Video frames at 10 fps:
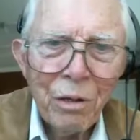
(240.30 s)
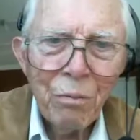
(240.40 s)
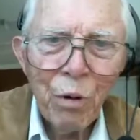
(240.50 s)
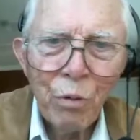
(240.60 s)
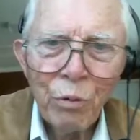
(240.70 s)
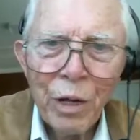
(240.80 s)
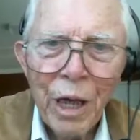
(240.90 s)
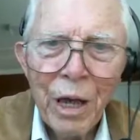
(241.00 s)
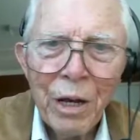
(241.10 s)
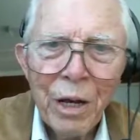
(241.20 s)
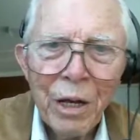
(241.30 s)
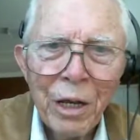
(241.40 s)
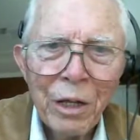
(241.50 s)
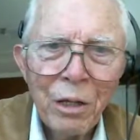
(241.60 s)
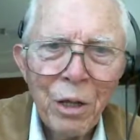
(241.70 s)
broke down, and
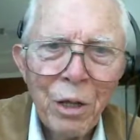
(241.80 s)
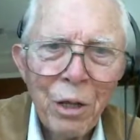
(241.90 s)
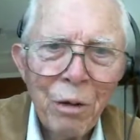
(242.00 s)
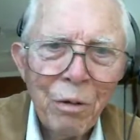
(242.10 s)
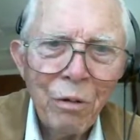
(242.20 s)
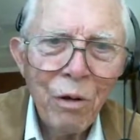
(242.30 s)
it the,